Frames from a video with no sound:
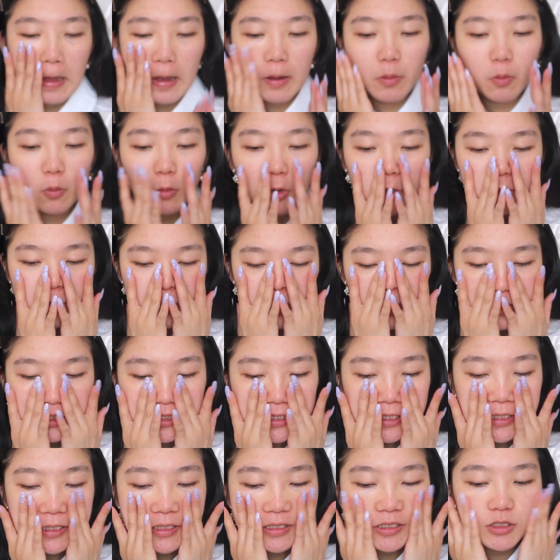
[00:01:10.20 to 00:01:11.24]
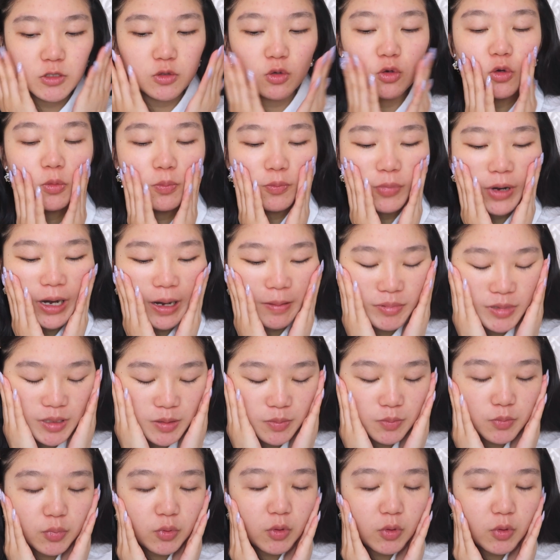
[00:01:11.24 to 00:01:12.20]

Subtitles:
And once my skin is all prepped and